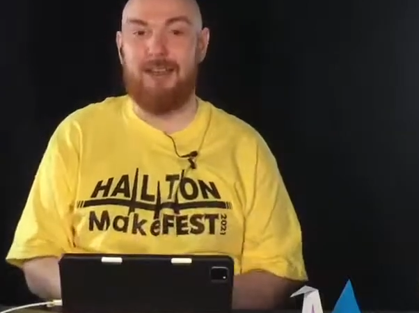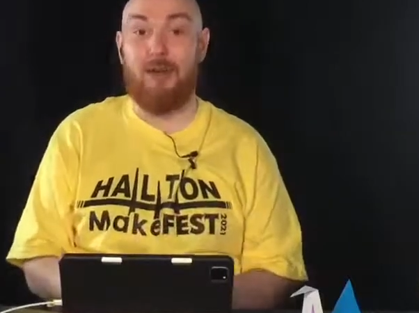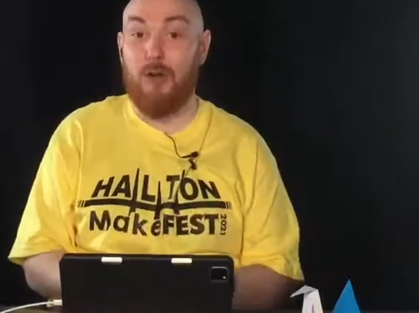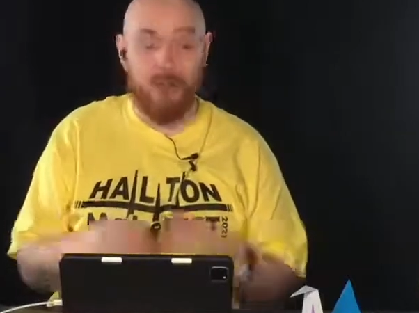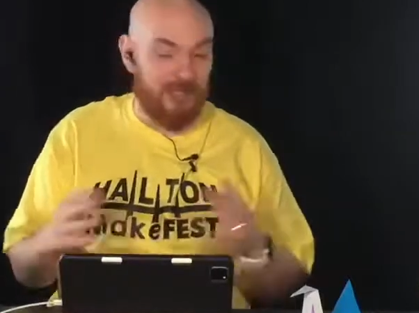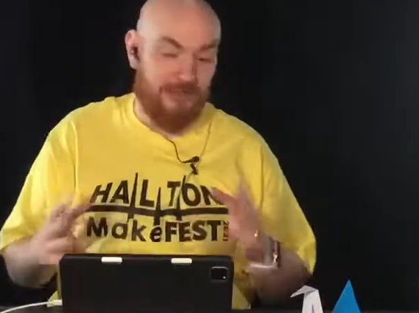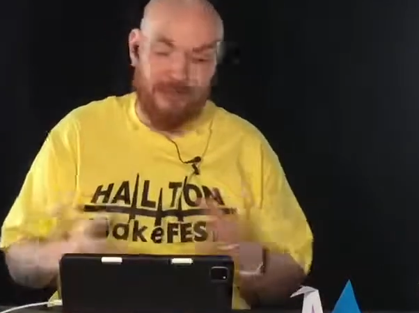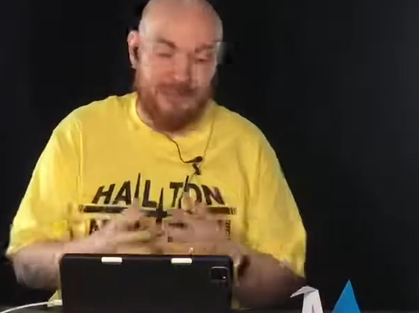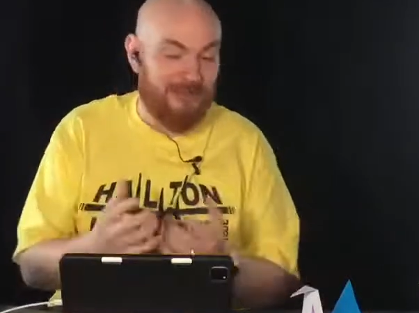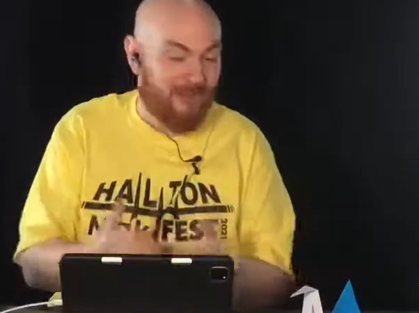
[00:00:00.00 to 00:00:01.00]
or you can
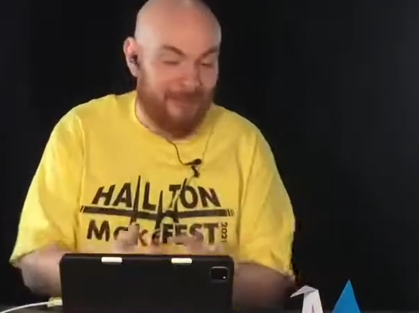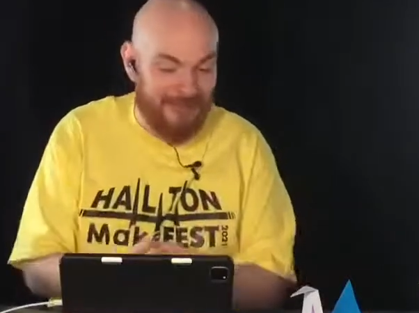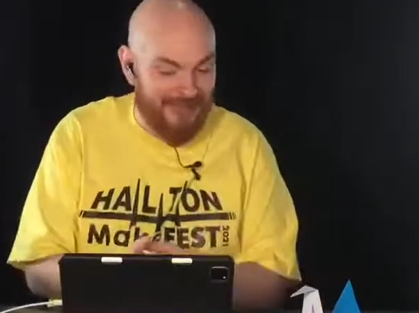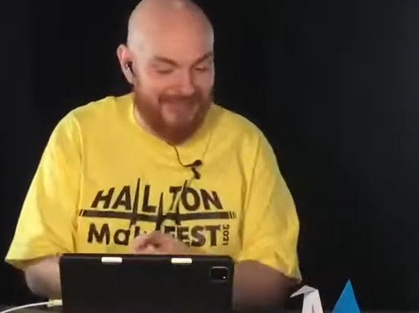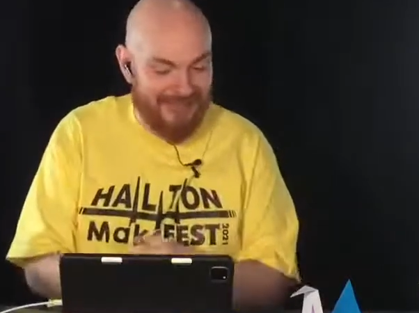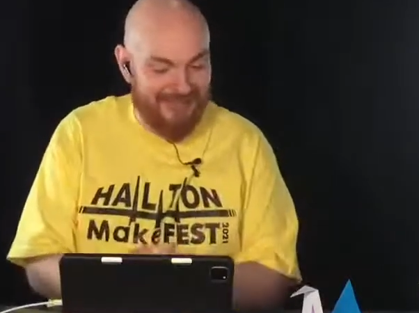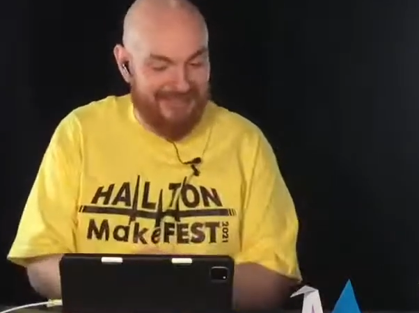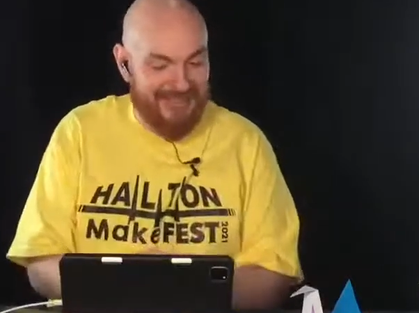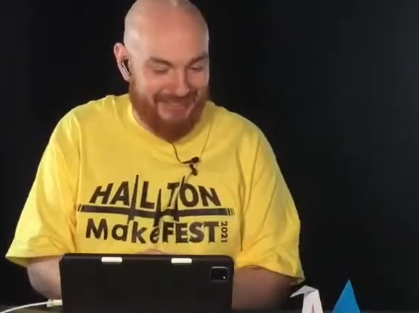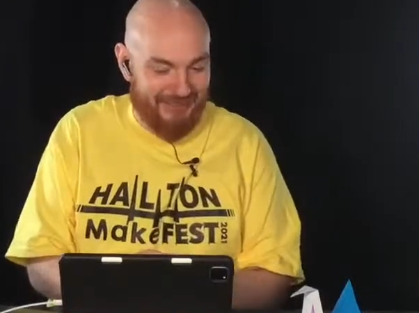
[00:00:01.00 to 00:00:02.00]
be jumping and kind of
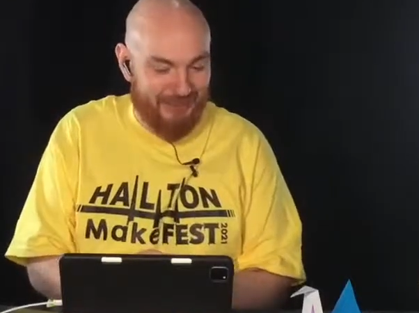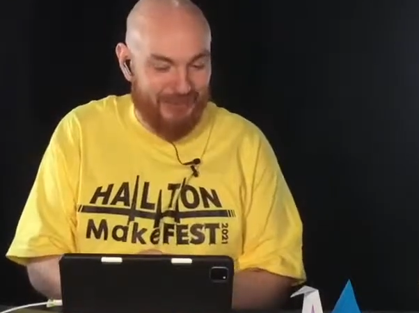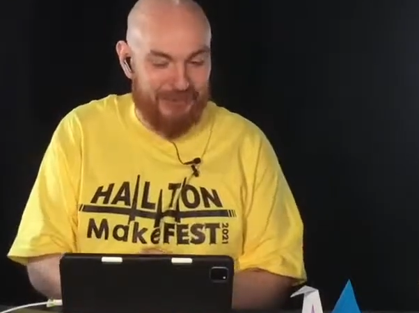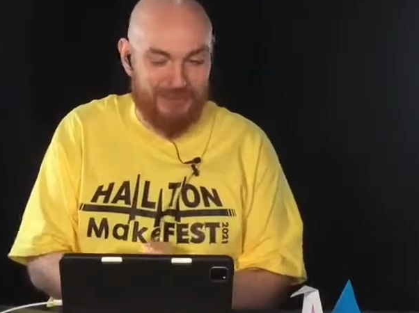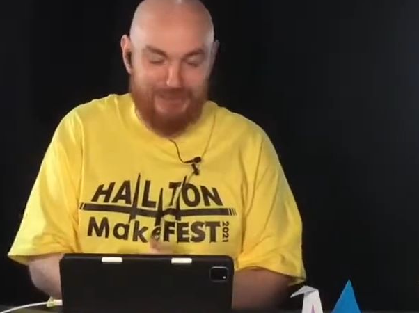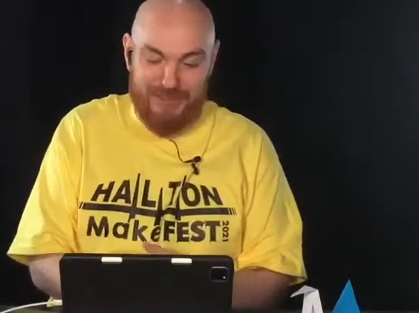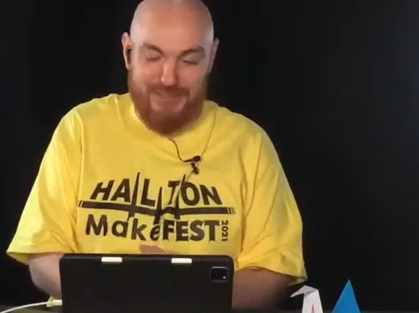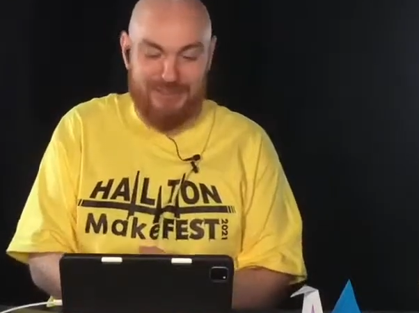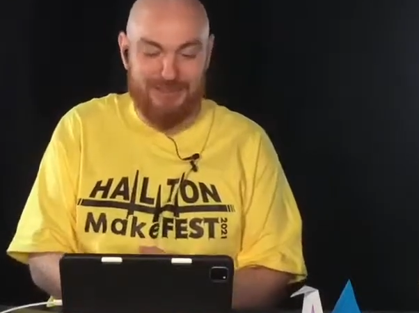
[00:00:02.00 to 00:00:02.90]
get your thoughts and feelings